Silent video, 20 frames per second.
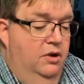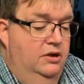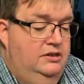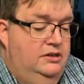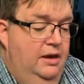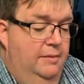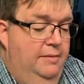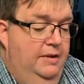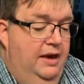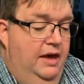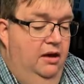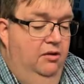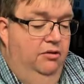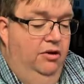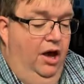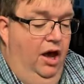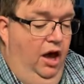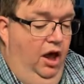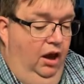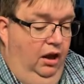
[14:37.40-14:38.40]
One time he
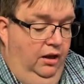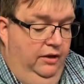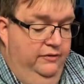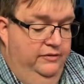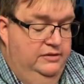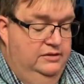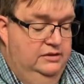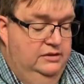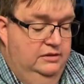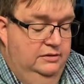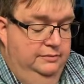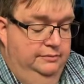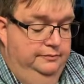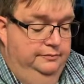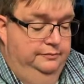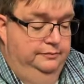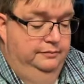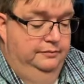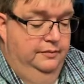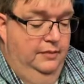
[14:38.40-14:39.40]
got on olives,
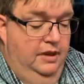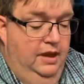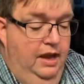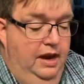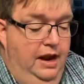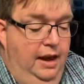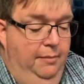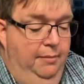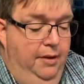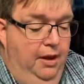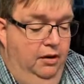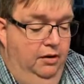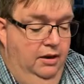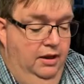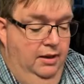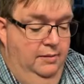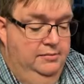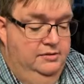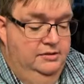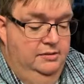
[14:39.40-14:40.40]
and I
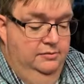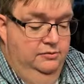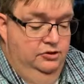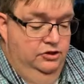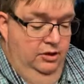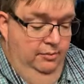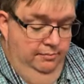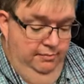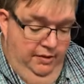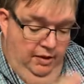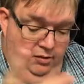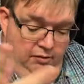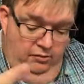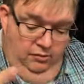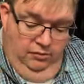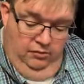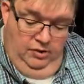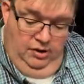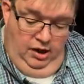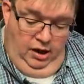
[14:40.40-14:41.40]
bought him some
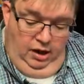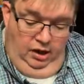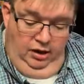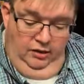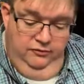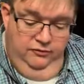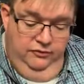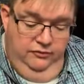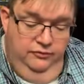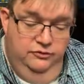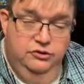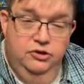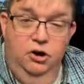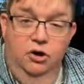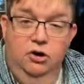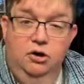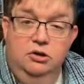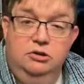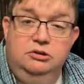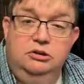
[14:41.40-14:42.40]
jumbo olive
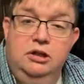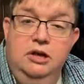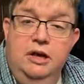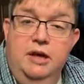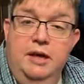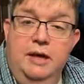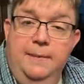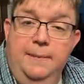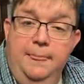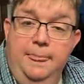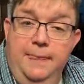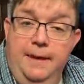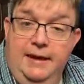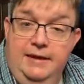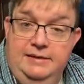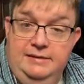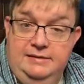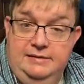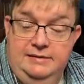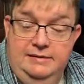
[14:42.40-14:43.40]
jars
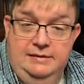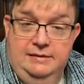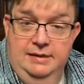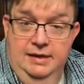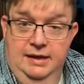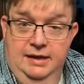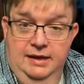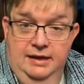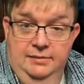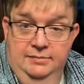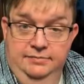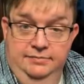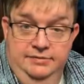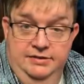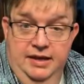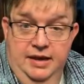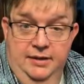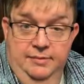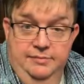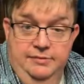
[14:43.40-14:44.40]
at uh,
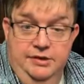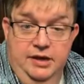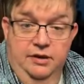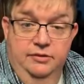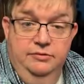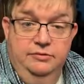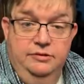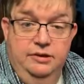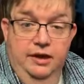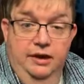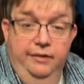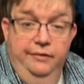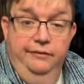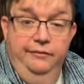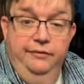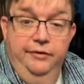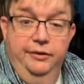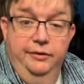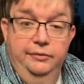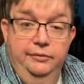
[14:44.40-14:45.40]
Sam's
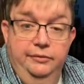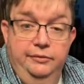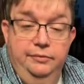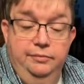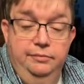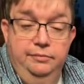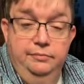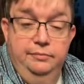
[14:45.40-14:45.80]
Wholesale Food.